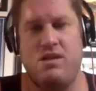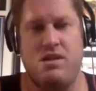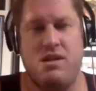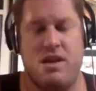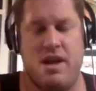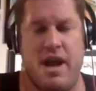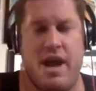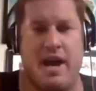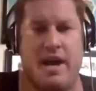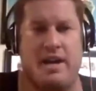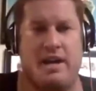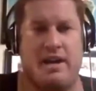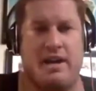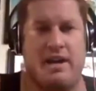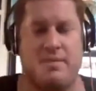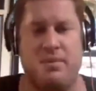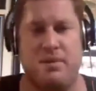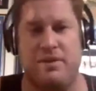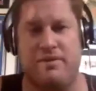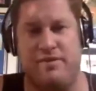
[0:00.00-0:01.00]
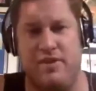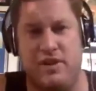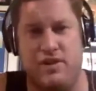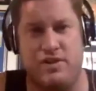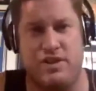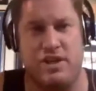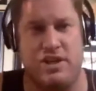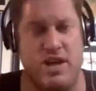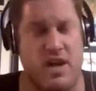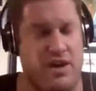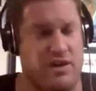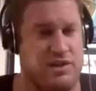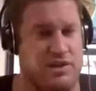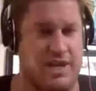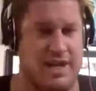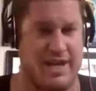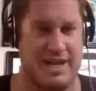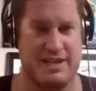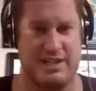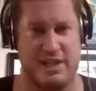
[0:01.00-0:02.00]
Yeah, and a couple of news and notes.
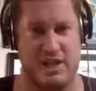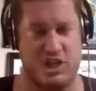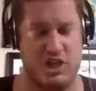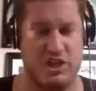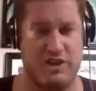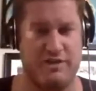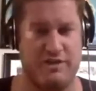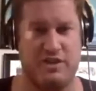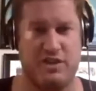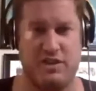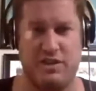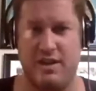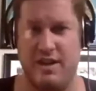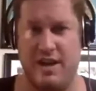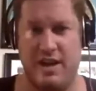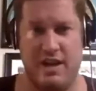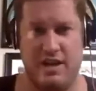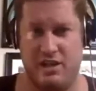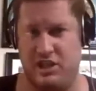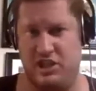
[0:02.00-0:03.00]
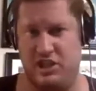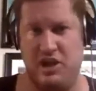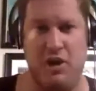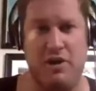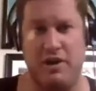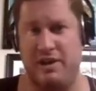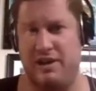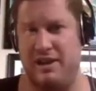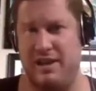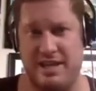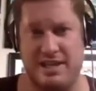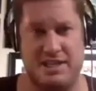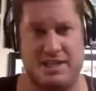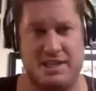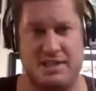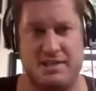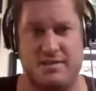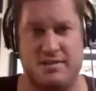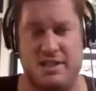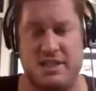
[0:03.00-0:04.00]
I guess I should have started this
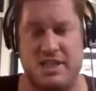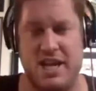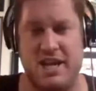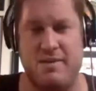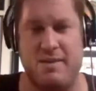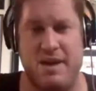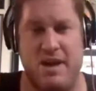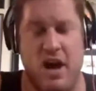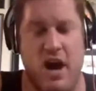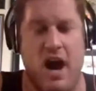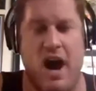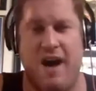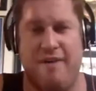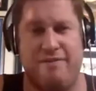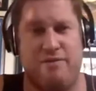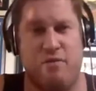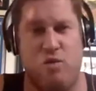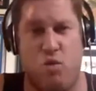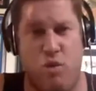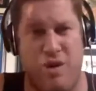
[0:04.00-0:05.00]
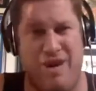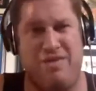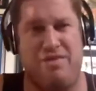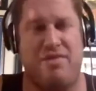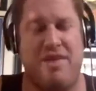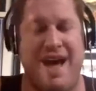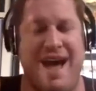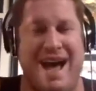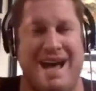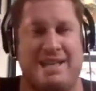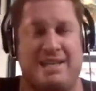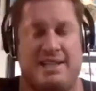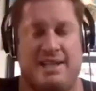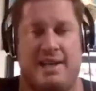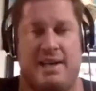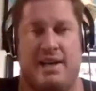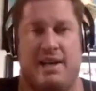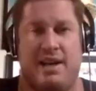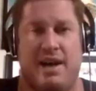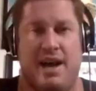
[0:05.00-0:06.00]
segment off with that.
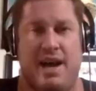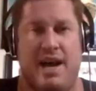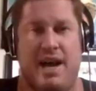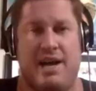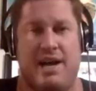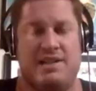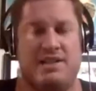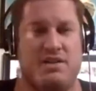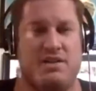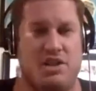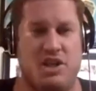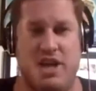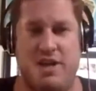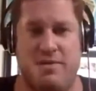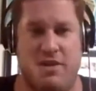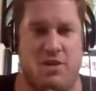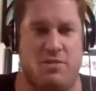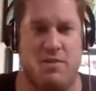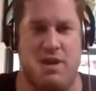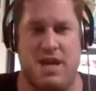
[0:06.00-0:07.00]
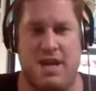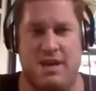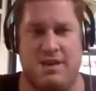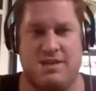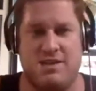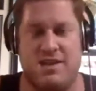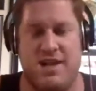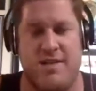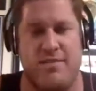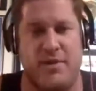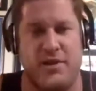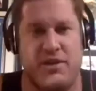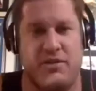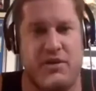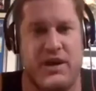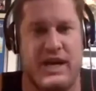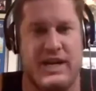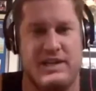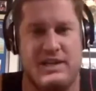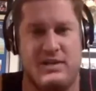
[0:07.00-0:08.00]
Uh, so shame on me, slap on the
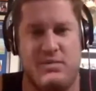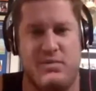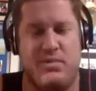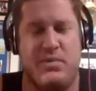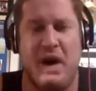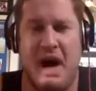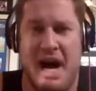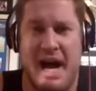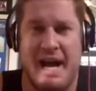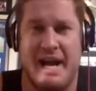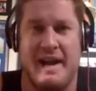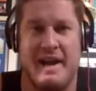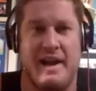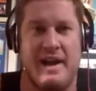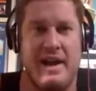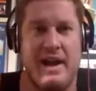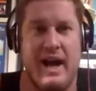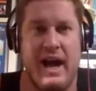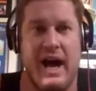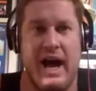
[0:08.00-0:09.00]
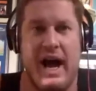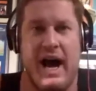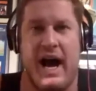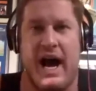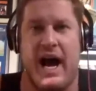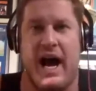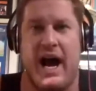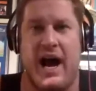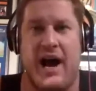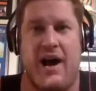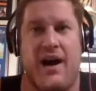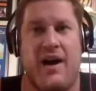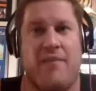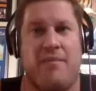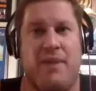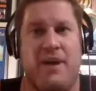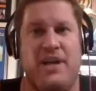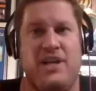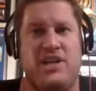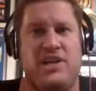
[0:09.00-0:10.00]
wrist. But uh, a
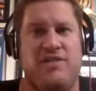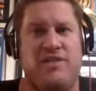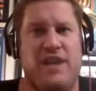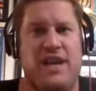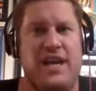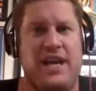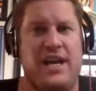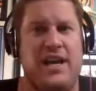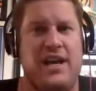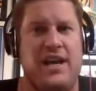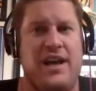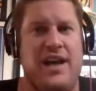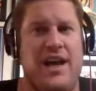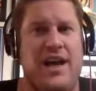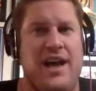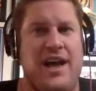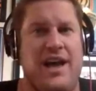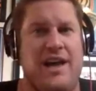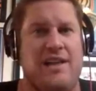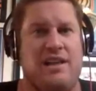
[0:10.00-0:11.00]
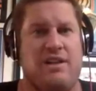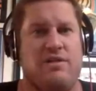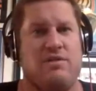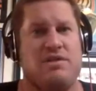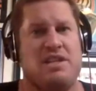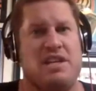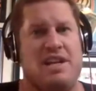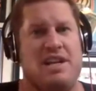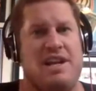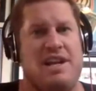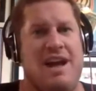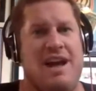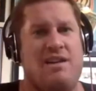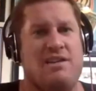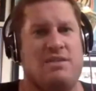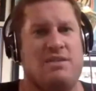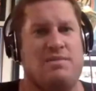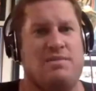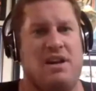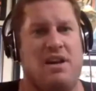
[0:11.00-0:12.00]
bunch of there was an
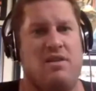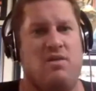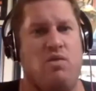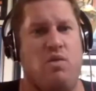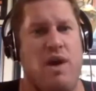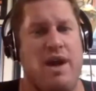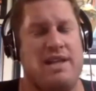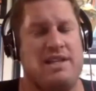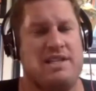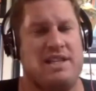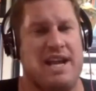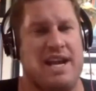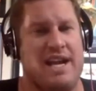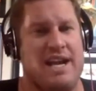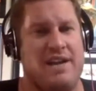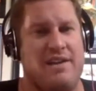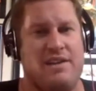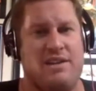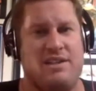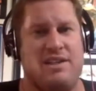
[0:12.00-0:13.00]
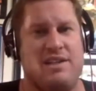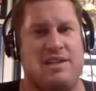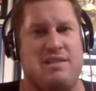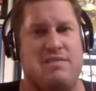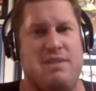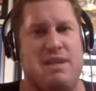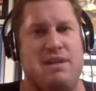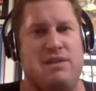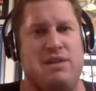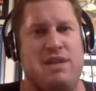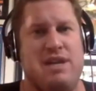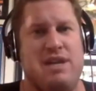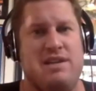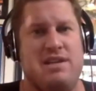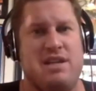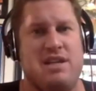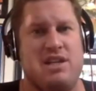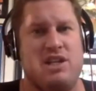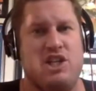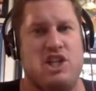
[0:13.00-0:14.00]
announcement on Wednesday. Now this doesn't mean things
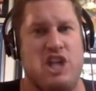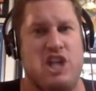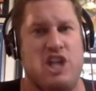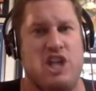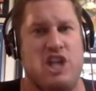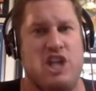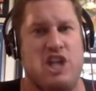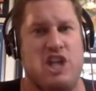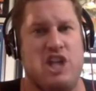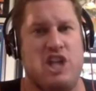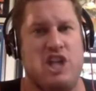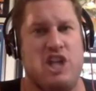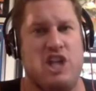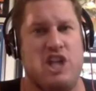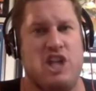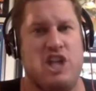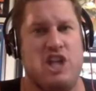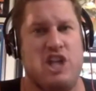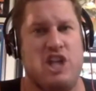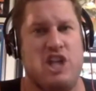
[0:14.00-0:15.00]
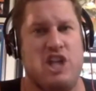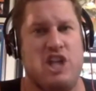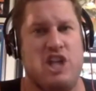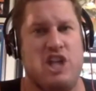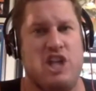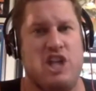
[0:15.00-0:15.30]
can change, but